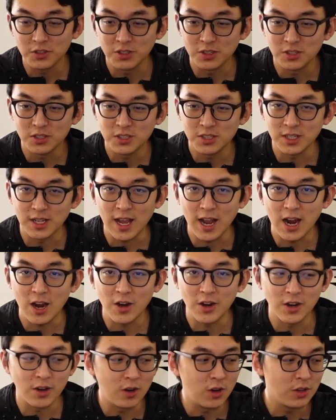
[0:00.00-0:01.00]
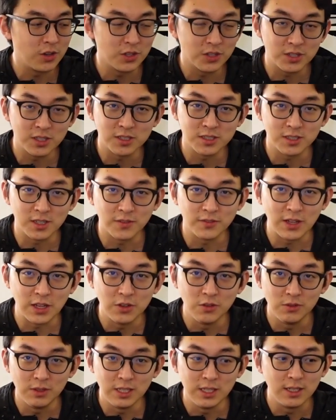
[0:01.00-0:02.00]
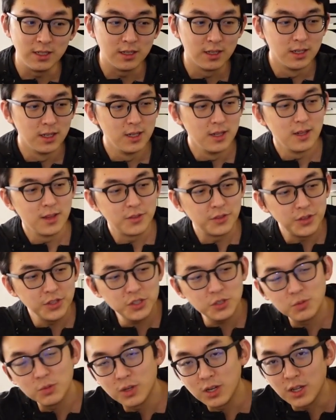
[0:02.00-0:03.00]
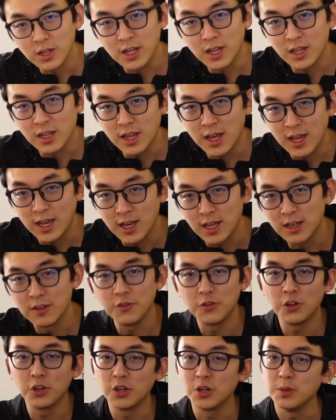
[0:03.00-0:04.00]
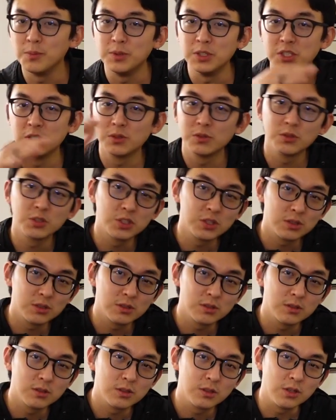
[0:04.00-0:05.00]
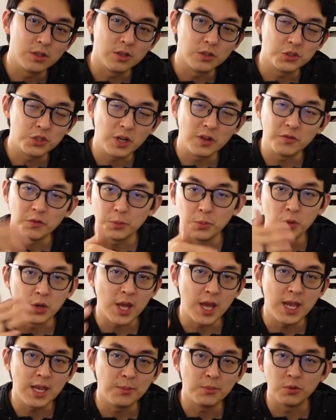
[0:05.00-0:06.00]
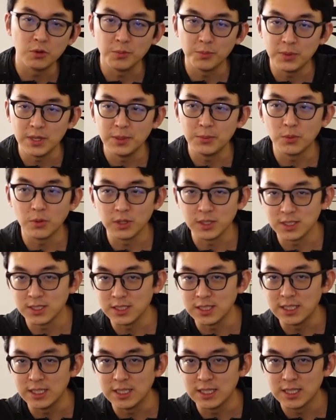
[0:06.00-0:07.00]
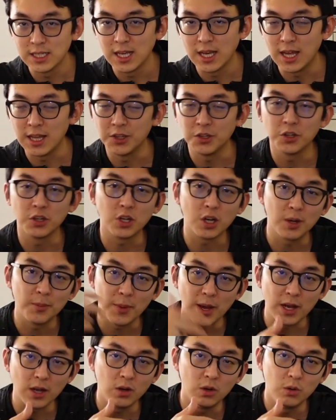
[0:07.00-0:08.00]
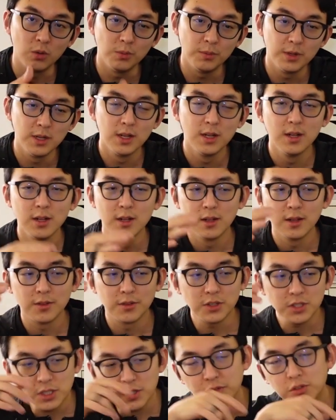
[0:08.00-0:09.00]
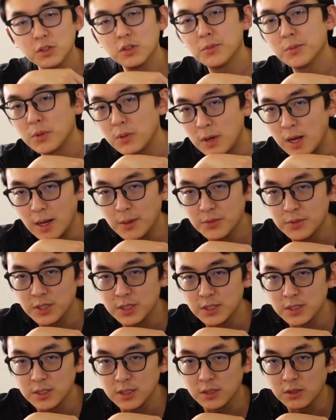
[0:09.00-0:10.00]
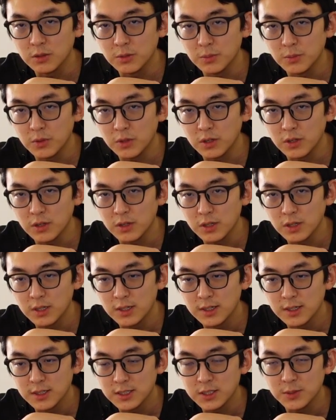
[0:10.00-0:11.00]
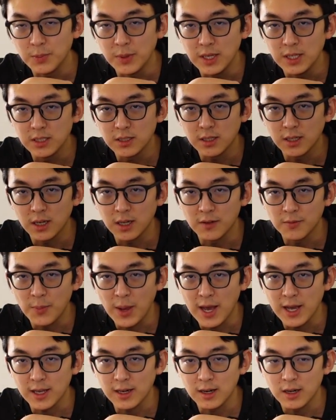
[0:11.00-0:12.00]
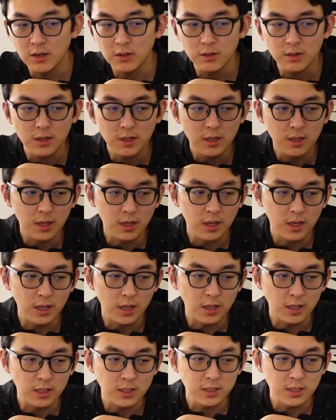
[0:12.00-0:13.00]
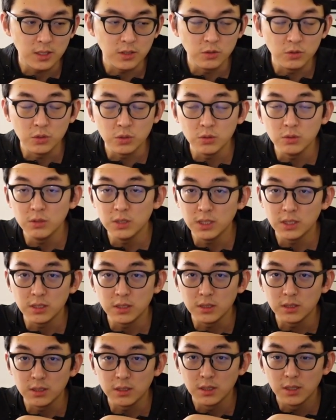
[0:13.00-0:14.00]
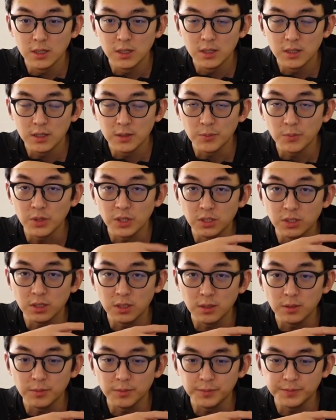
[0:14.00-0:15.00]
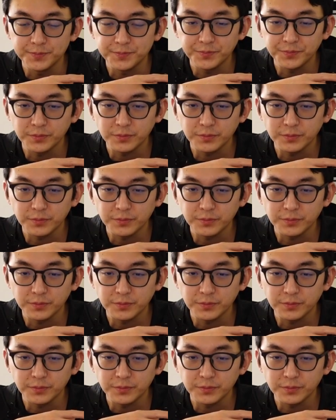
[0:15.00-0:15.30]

to carry all the stuff that you need. This one, on the other hand, if you're going to be traveling from point A, point B, point C, and you're going to come back home, this gives you a little more options, a little more space to kind of pack it out. Let's say you do need to bring some